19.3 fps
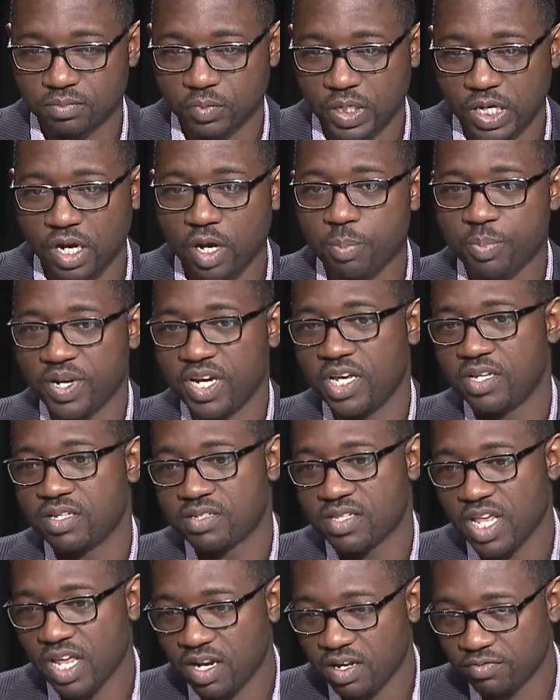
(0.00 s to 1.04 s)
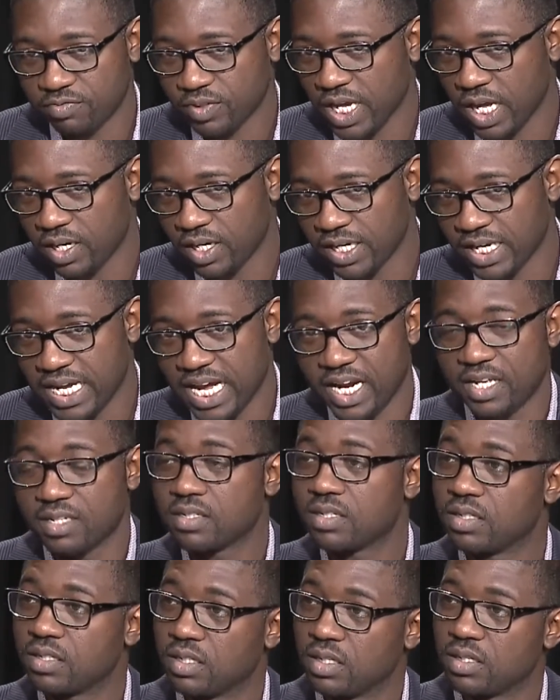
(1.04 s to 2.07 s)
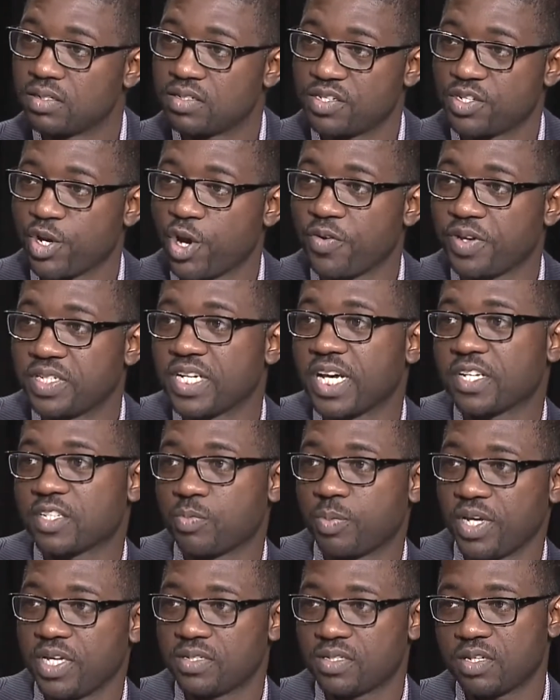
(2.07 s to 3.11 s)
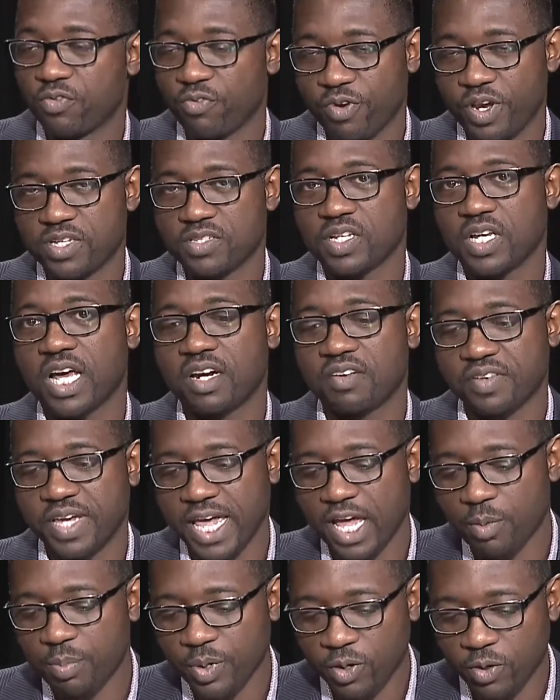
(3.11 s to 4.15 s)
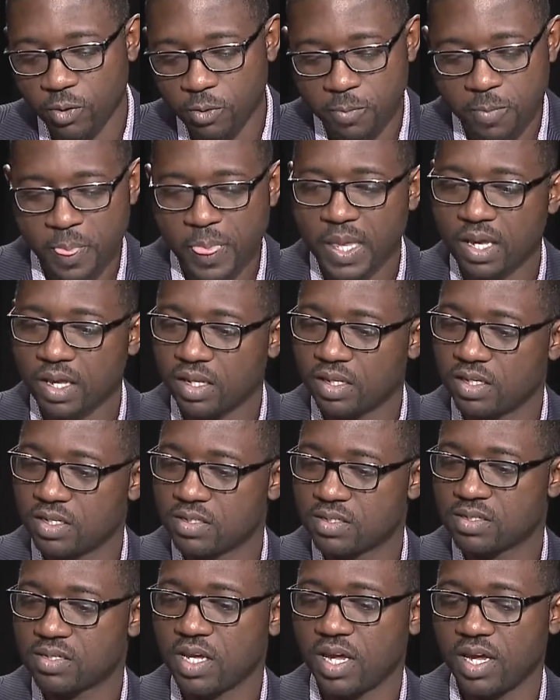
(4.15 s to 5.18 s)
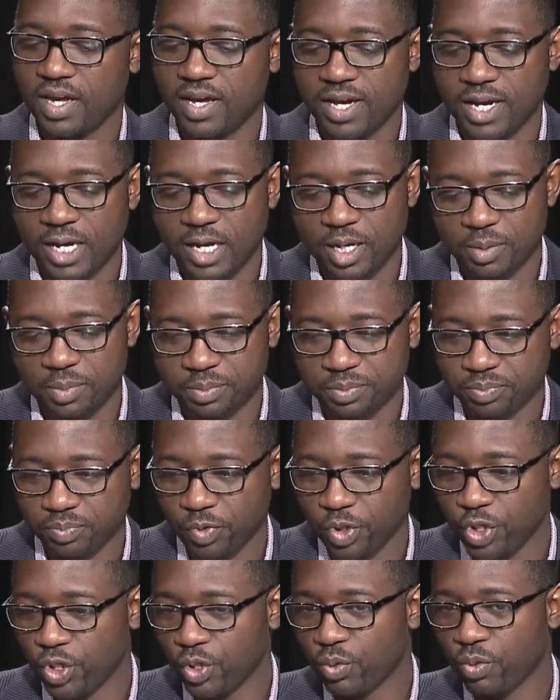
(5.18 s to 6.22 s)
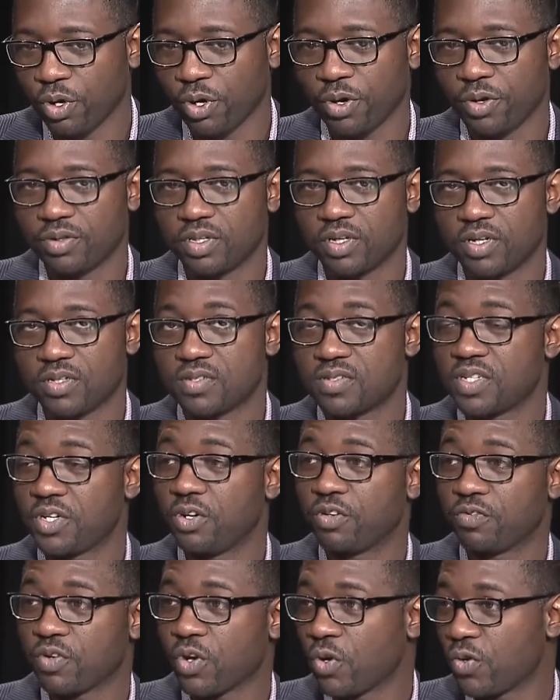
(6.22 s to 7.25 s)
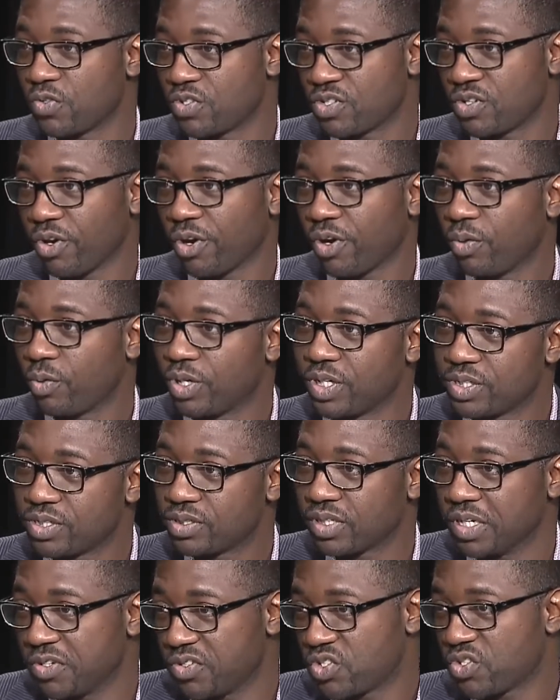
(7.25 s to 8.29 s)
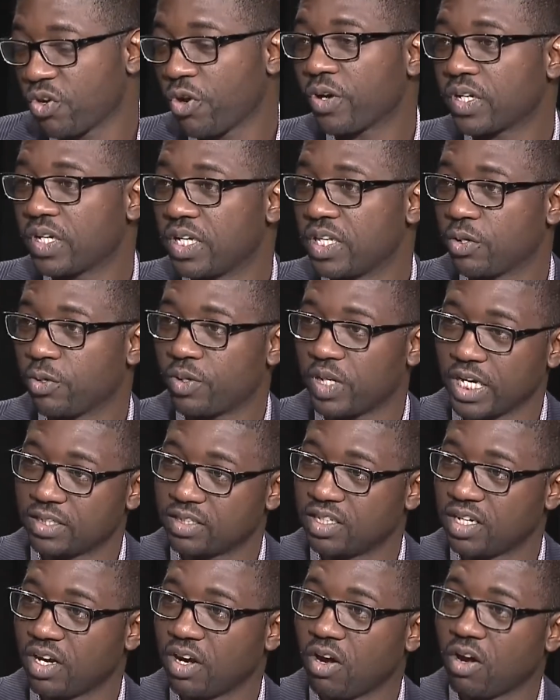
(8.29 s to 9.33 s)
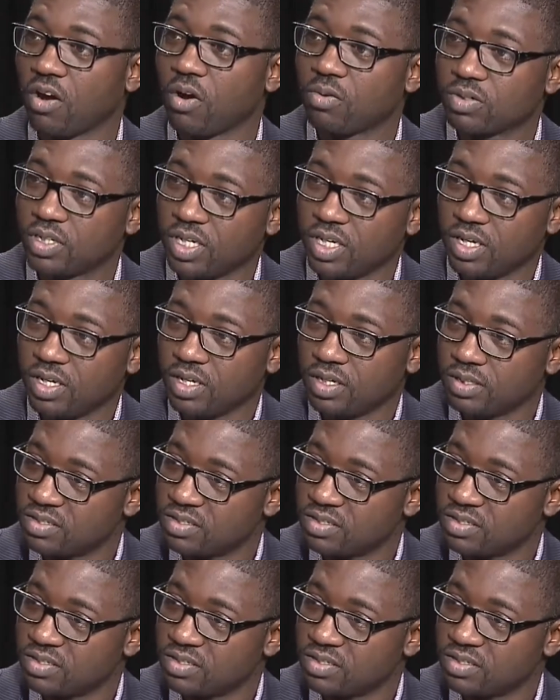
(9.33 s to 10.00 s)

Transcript: companies that have kind of got into the CRE tech space. They've raised a lot of capital. Let's say you were the CEO of CoStar, which historically they were the only